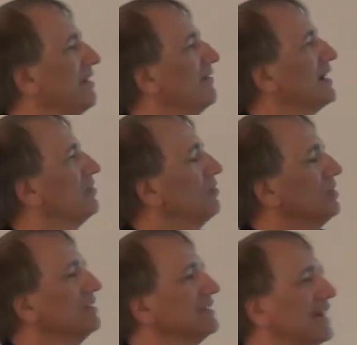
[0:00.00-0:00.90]
And in fact, you
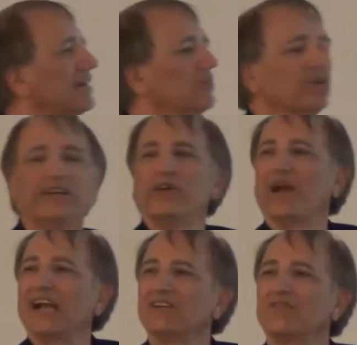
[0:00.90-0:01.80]
can design good
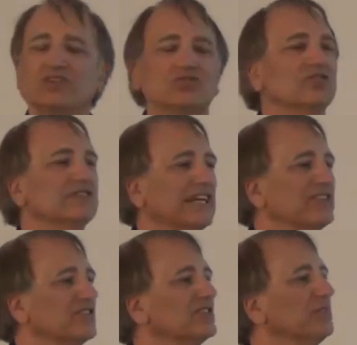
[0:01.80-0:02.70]
interactive
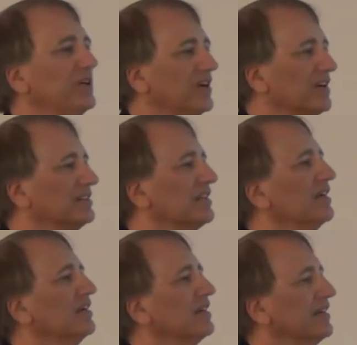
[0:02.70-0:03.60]
visualizations because
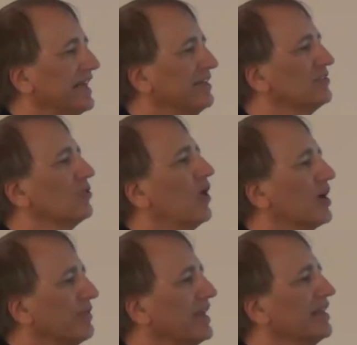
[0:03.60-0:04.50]
they just
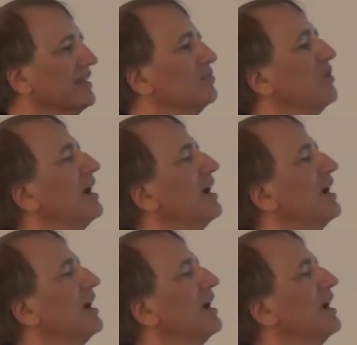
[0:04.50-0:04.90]
augment this